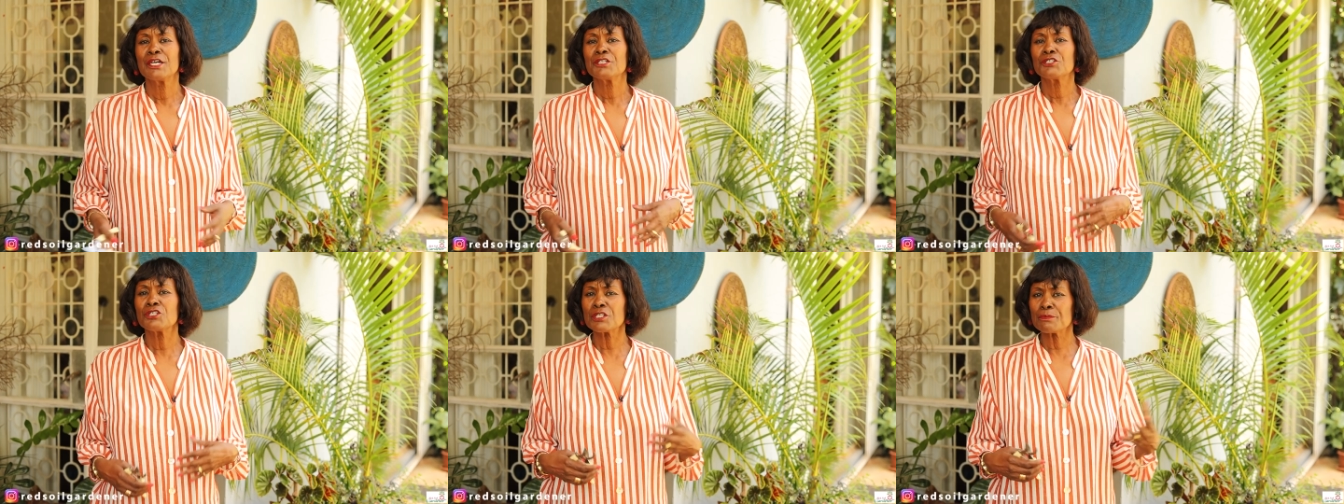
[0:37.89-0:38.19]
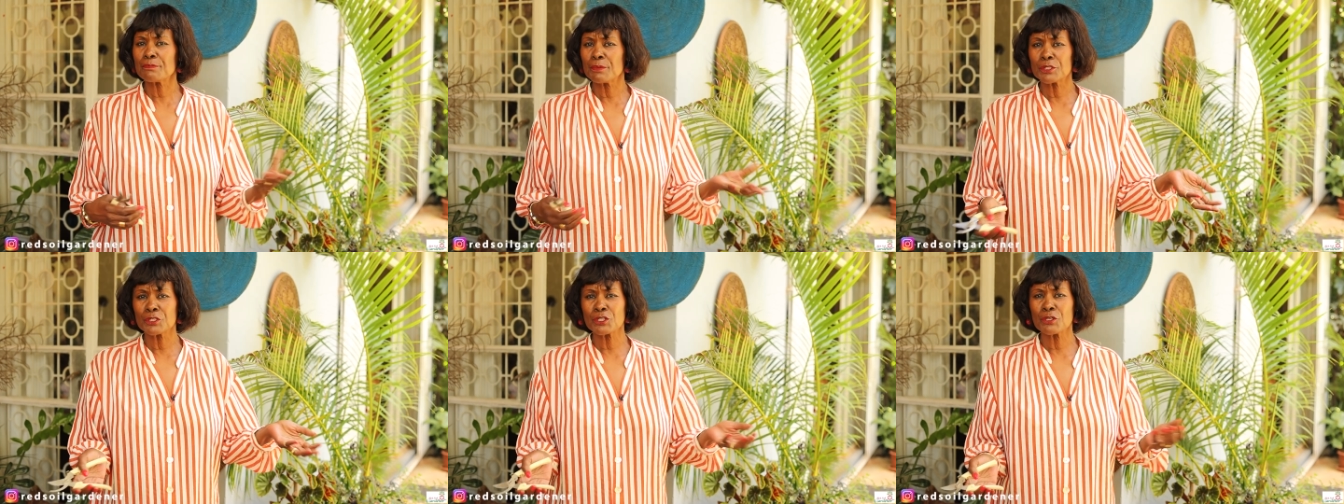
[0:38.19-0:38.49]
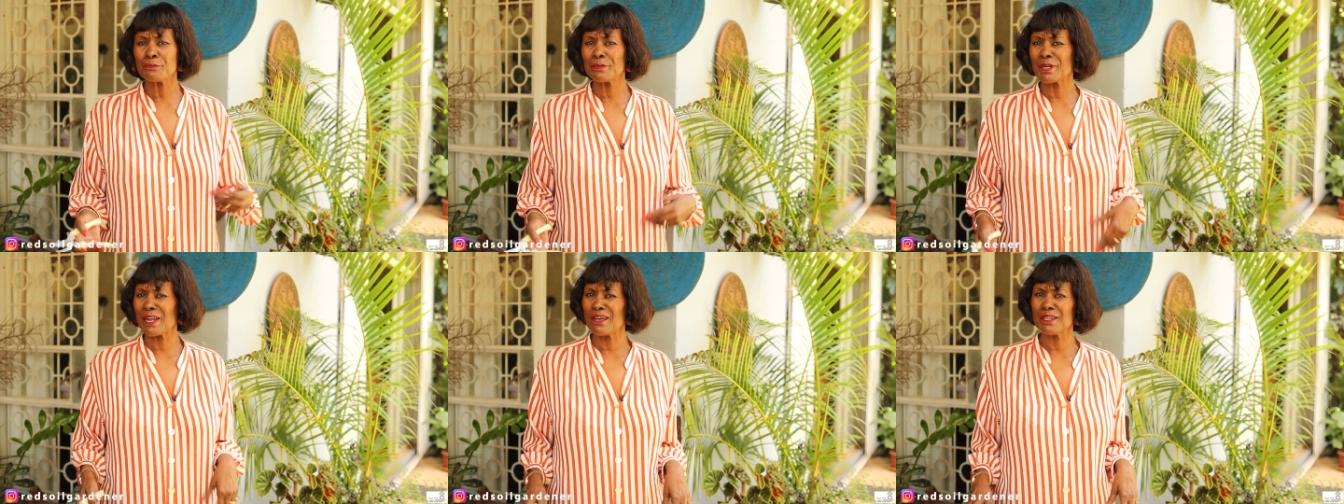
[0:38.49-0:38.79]
just put
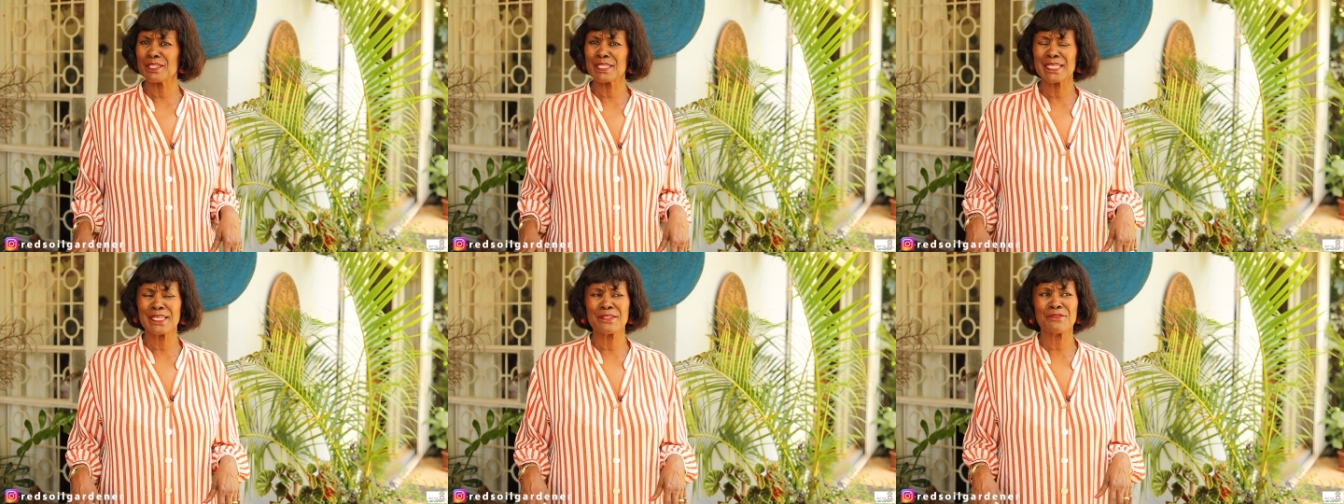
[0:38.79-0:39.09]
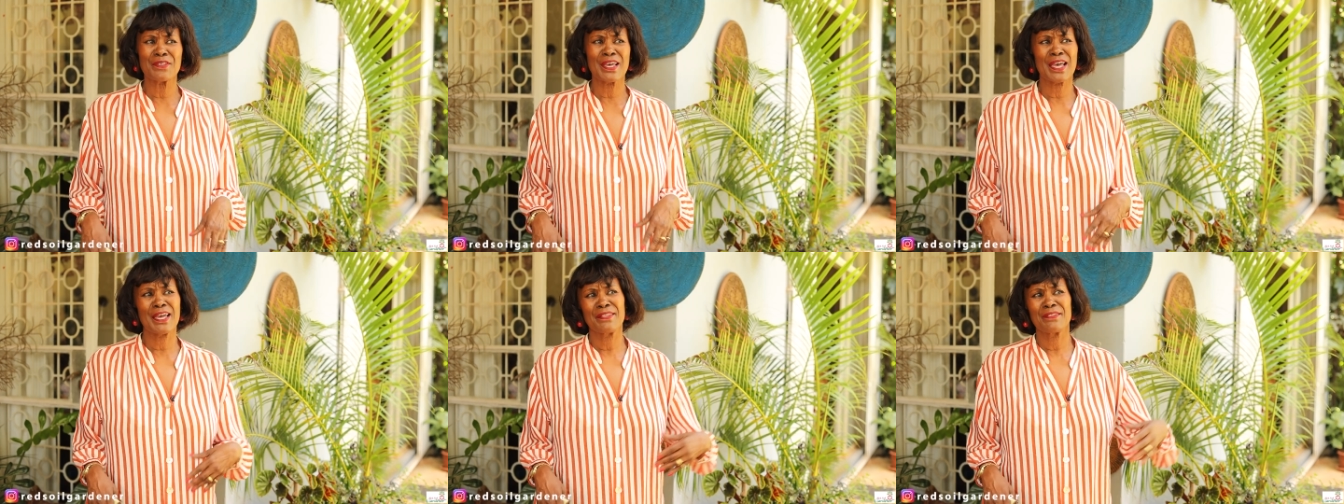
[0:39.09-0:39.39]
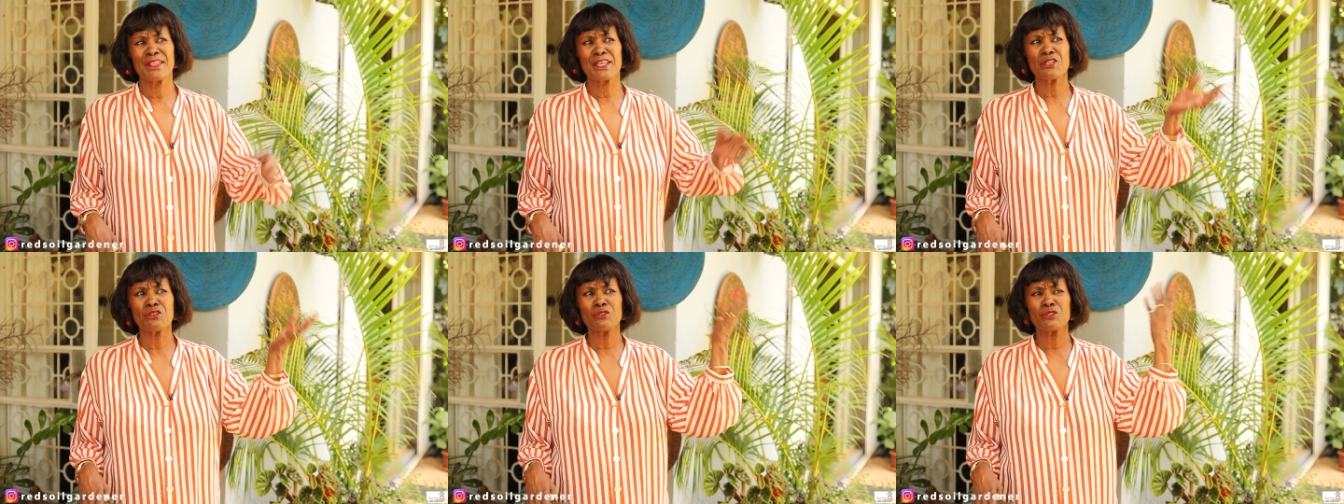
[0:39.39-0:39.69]
your plant in there
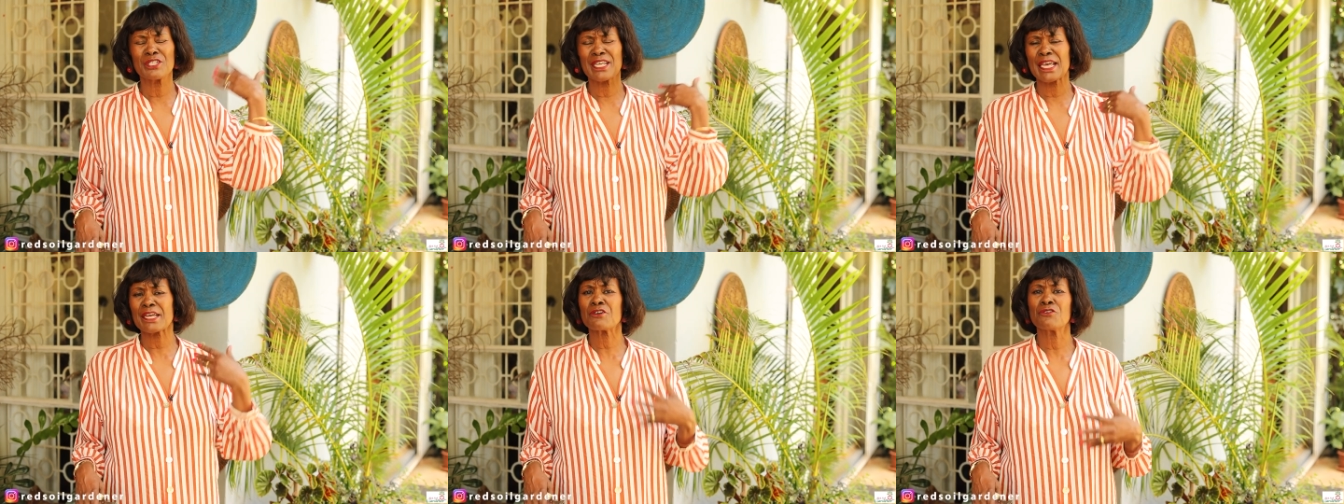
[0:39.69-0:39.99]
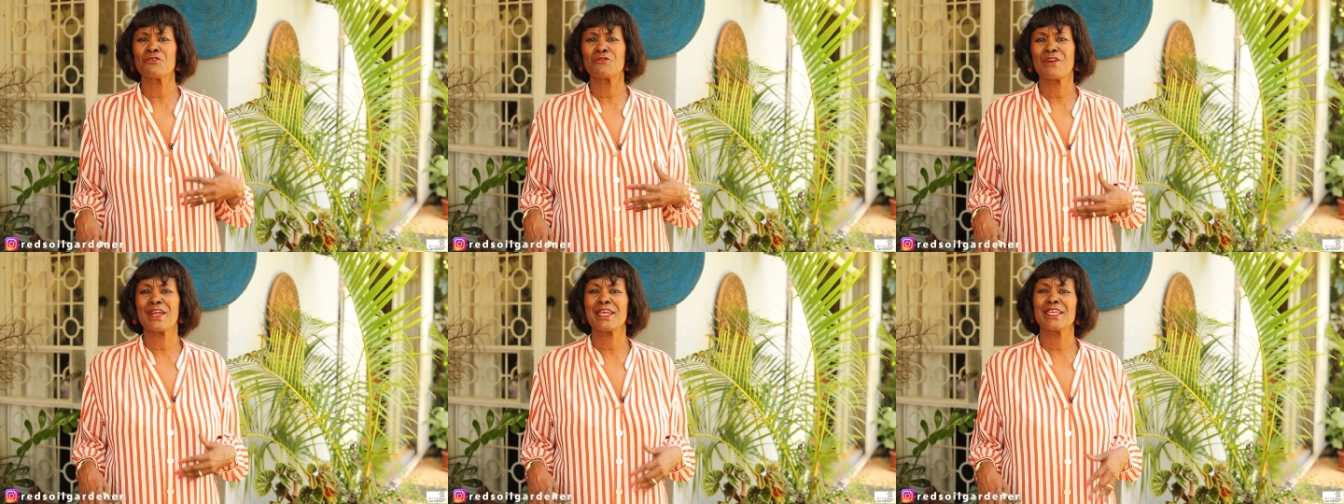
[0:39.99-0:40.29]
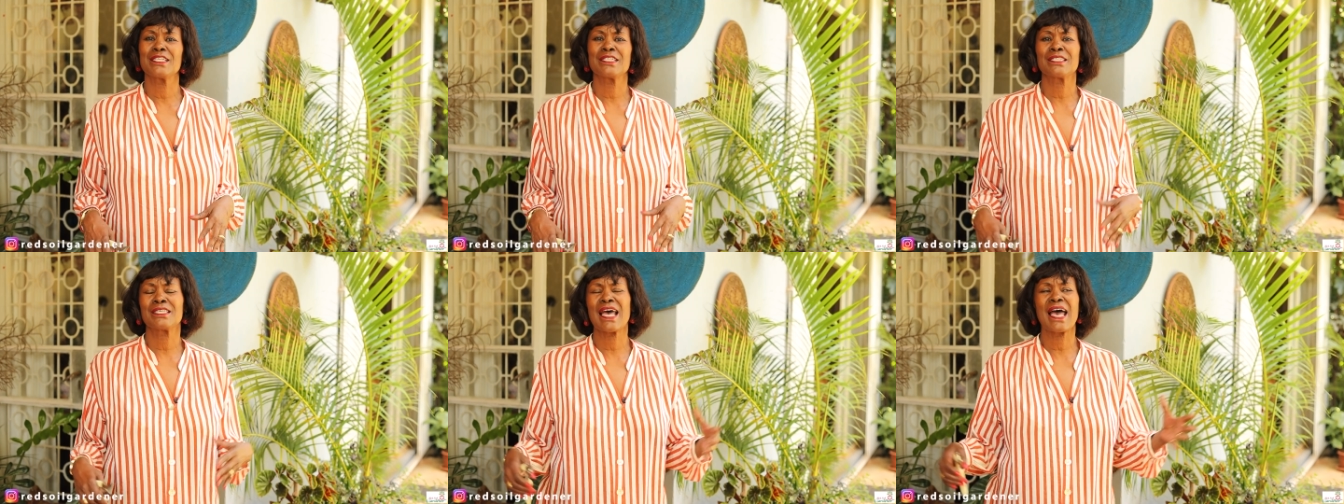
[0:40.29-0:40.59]
and then you
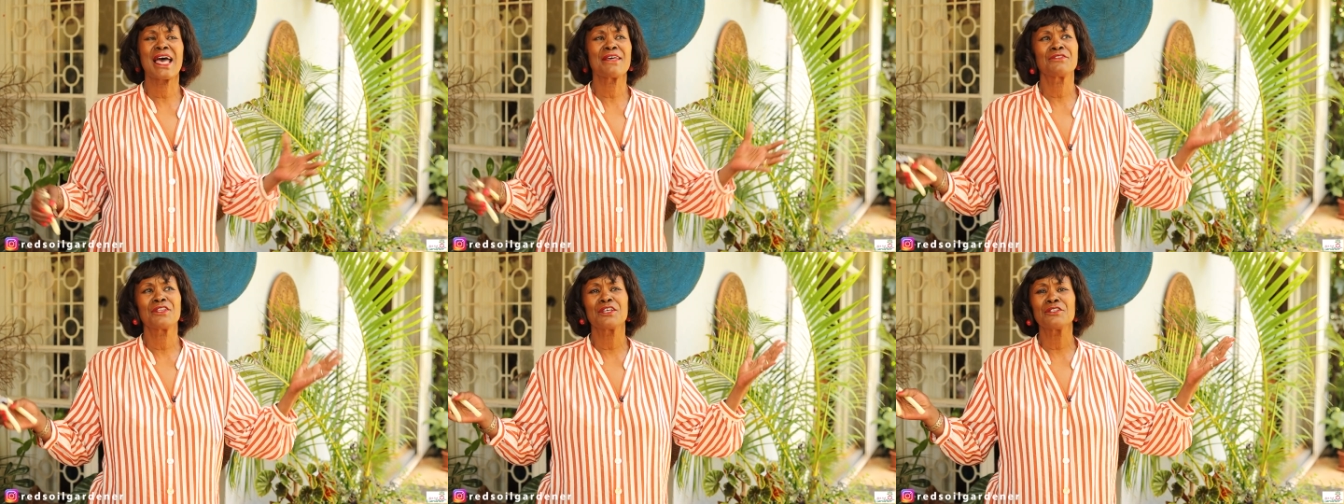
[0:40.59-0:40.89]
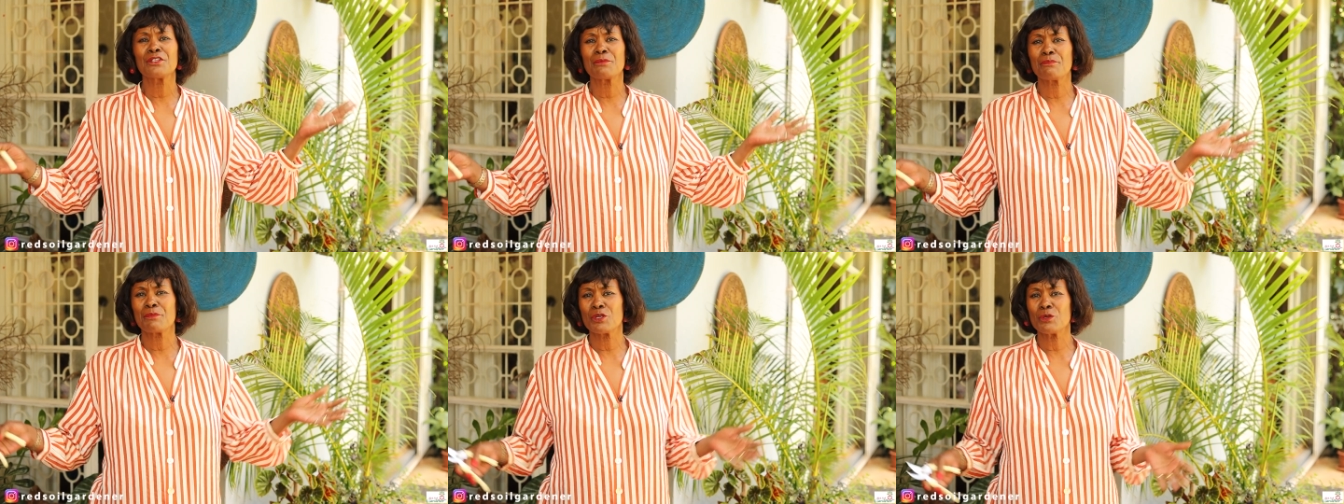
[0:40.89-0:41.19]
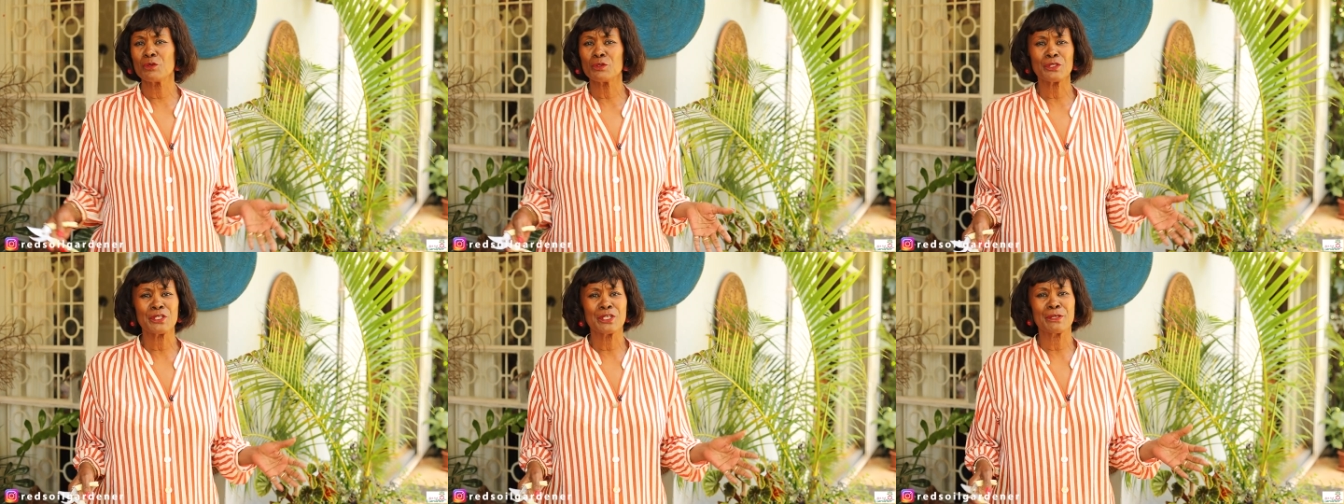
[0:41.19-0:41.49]
decorate. And then the
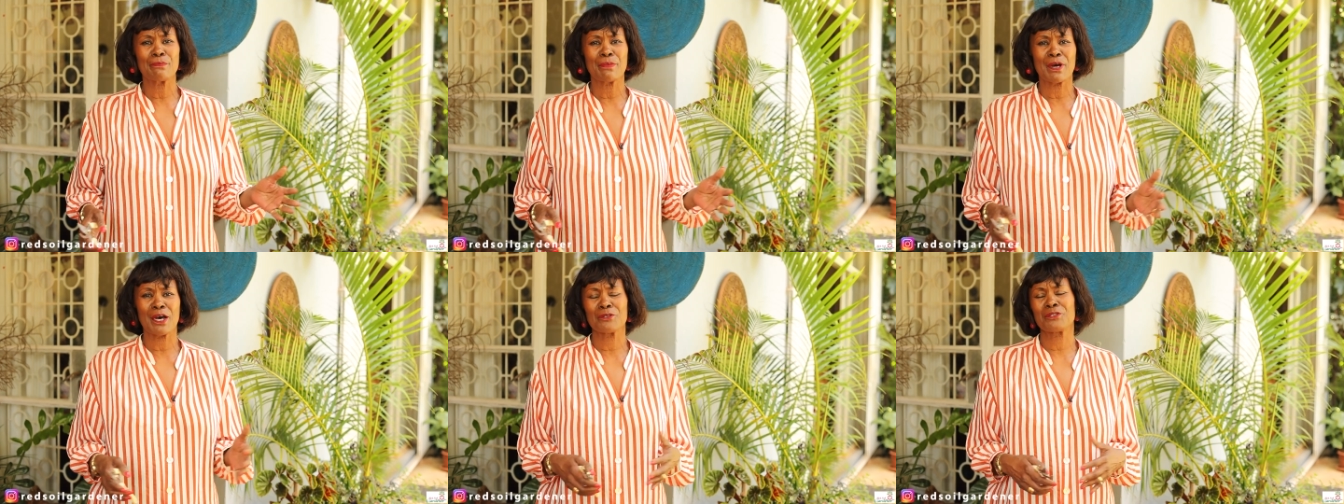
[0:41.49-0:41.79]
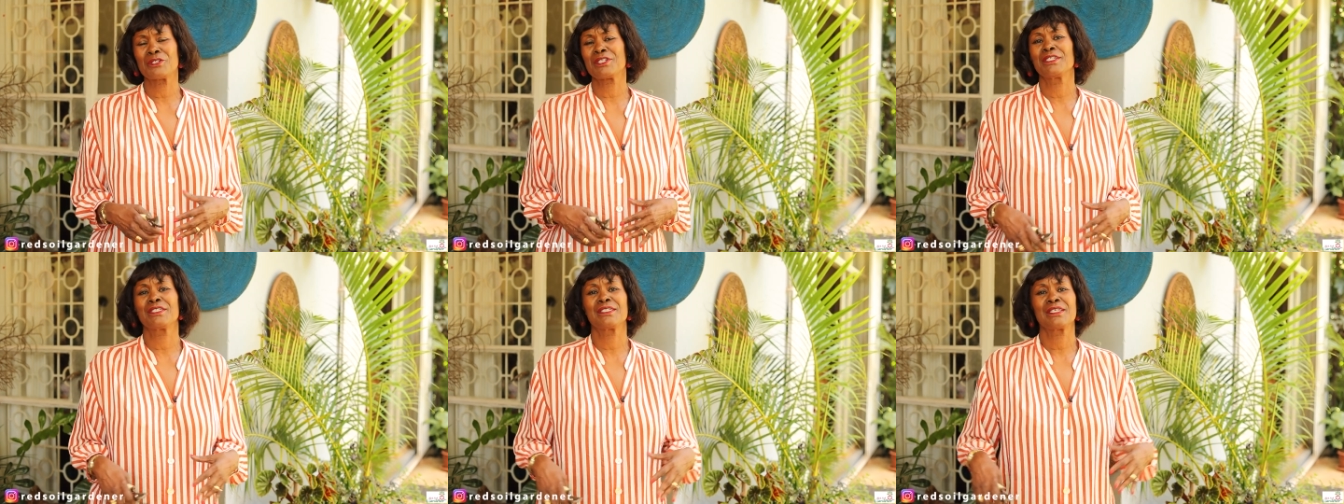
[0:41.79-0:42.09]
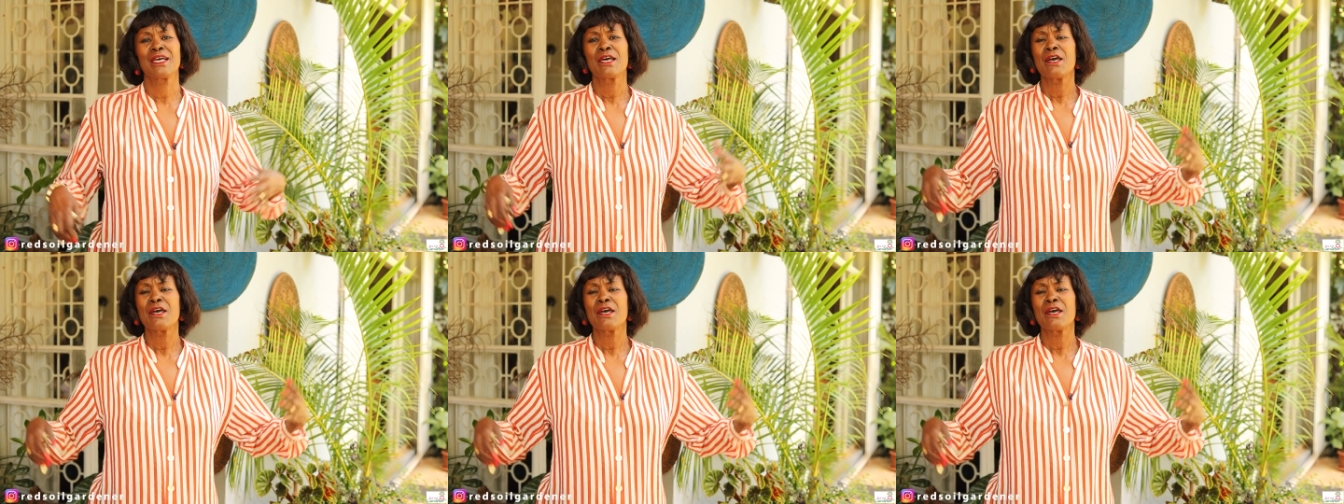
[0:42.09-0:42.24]
beauty about it,